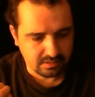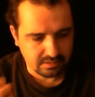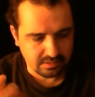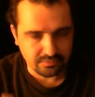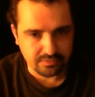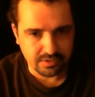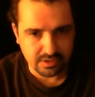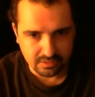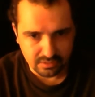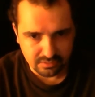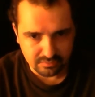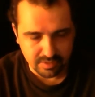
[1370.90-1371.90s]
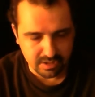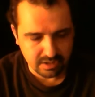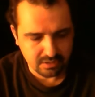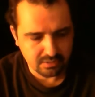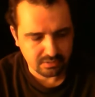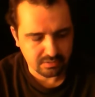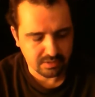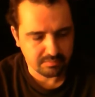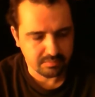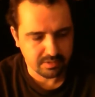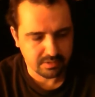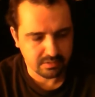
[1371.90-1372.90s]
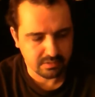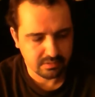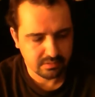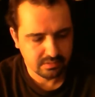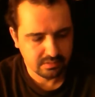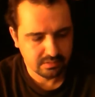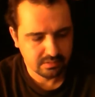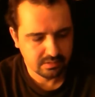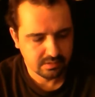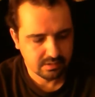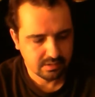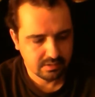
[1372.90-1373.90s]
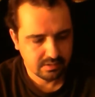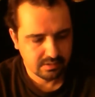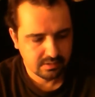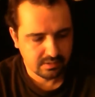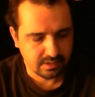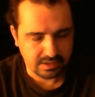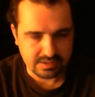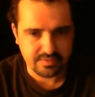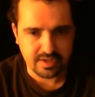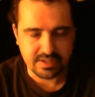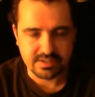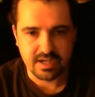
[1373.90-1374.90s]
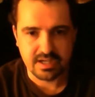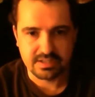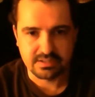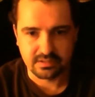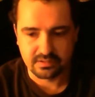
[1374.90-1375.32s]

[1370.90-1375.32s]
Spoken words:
feel of making all grain beer, it's fantastic.